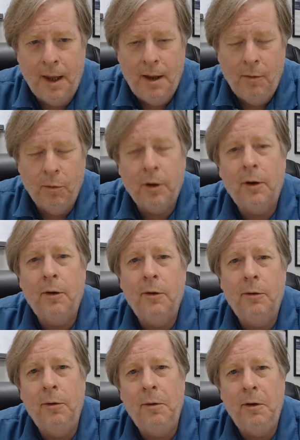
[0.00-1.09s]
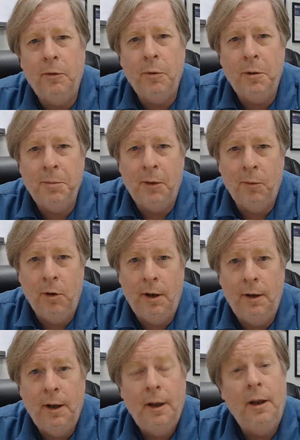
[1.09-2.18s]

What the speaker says: We're going to go through these one by one,